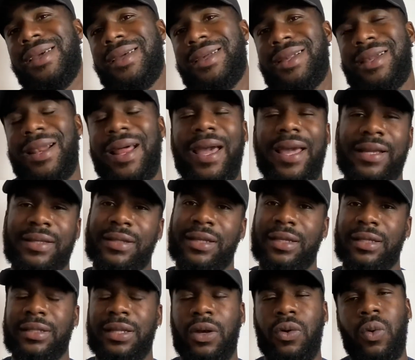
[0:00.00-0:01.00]
like,
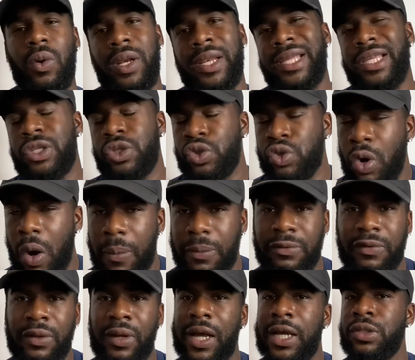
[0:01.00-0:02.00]
the quality drops,
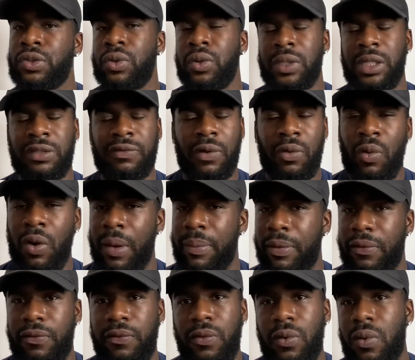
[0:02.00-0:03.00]
they're not as good as they were
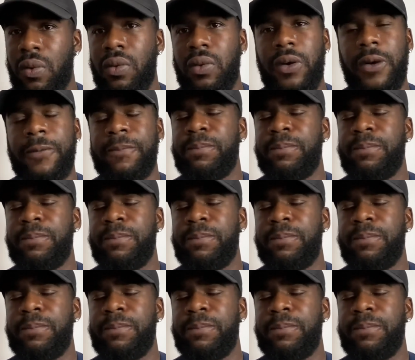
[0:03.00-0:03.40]
before.